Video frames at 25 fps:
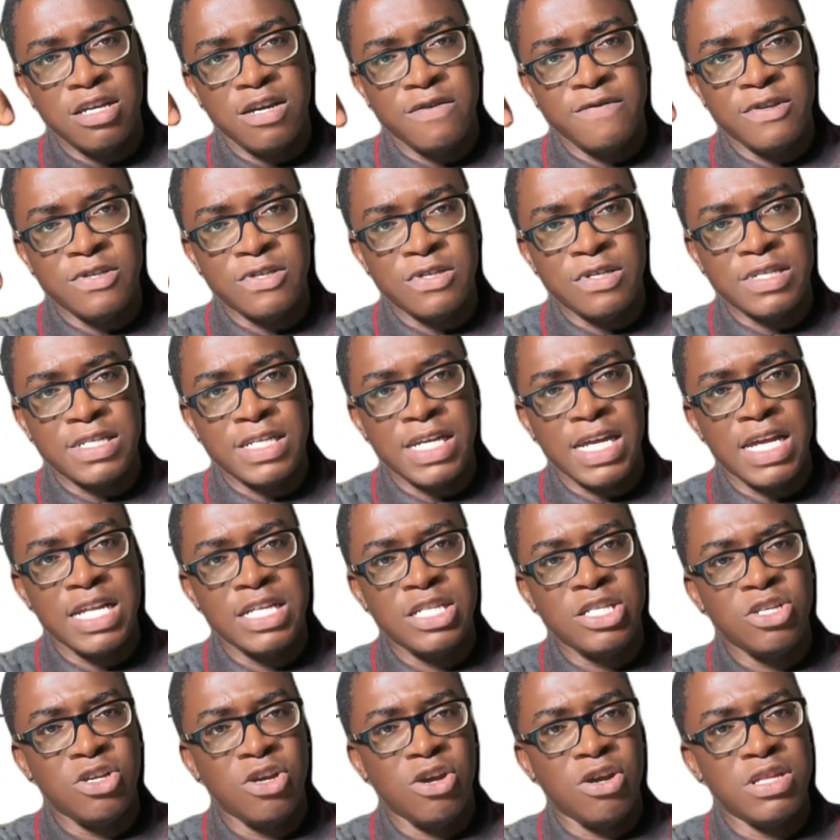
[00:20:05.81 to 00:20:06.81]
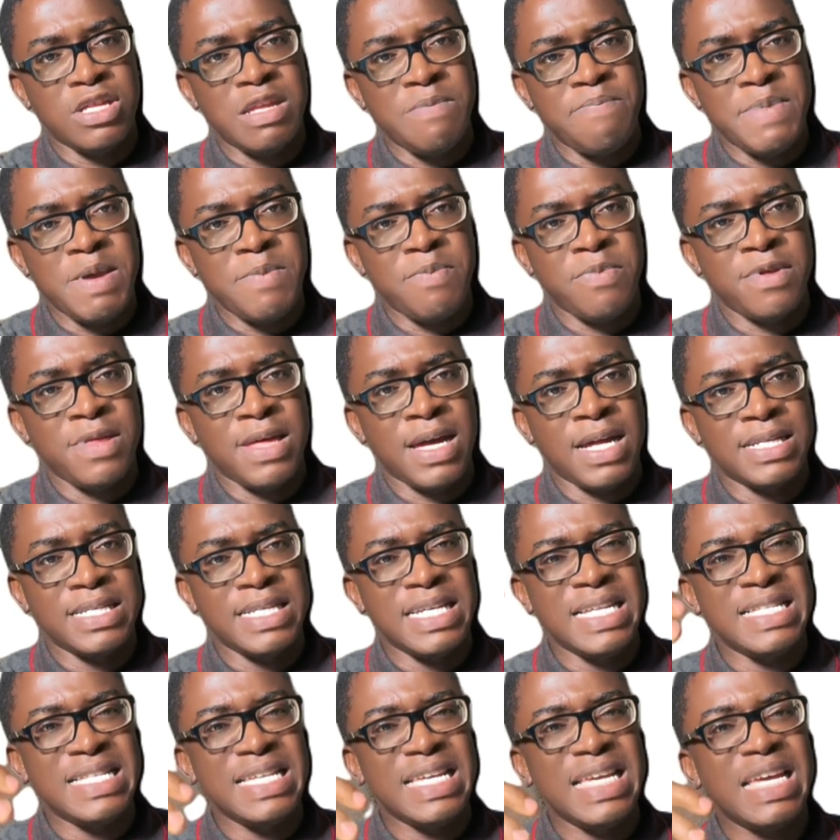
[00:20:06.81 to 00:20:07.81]
of the society or the people
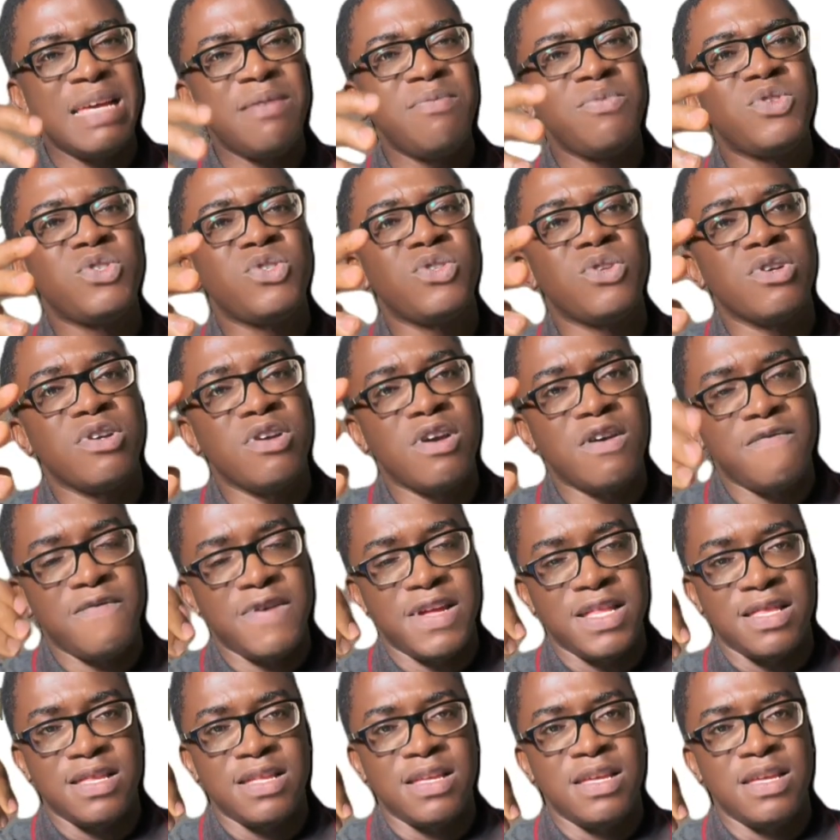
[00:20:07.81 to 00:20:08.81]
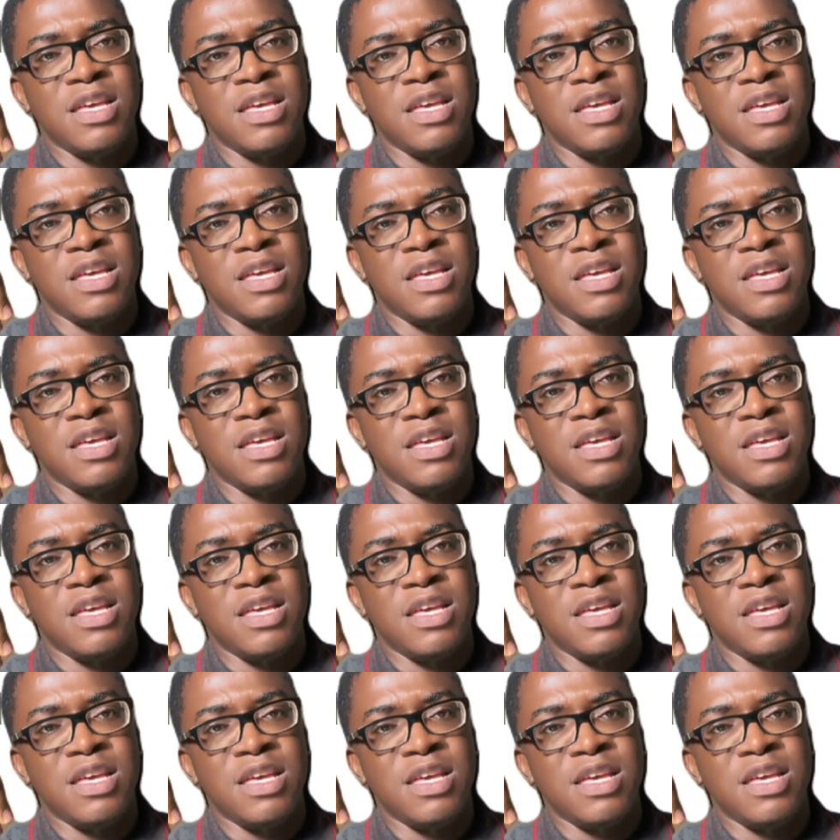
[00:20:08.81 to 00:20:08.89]
that it aims to govern.